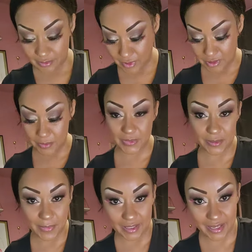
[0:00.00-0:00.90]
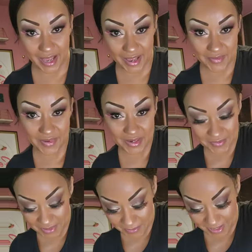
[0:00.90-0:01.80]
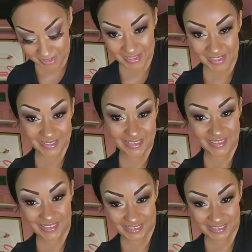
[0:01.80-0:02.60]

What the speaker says: welcome to my live, everybody.